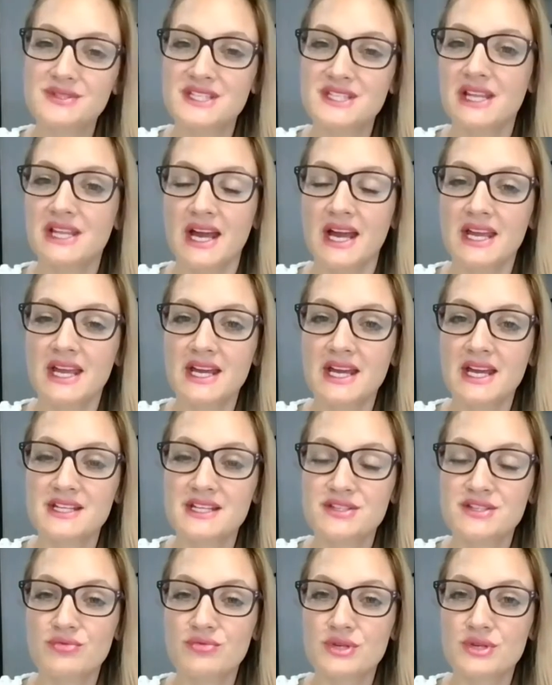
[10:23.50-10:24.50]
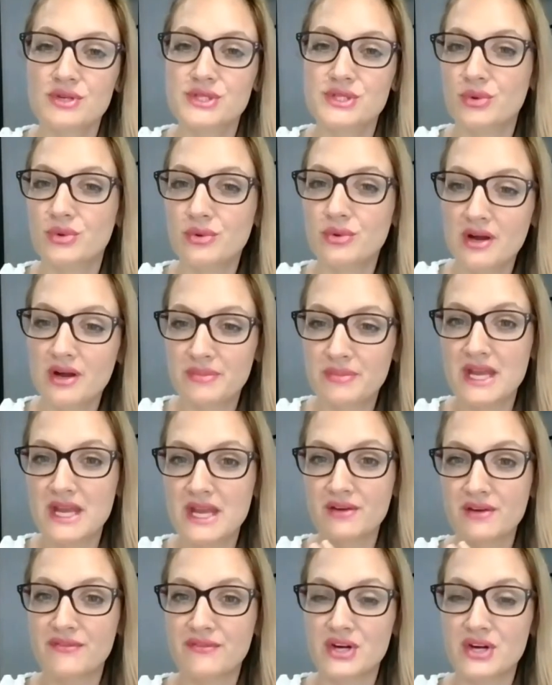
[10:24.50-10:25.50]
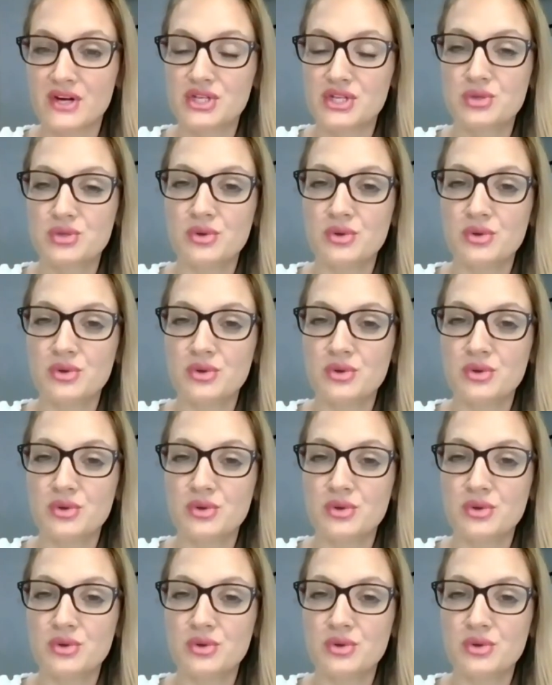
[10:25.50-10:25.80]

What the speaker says: like as a result of being virtual,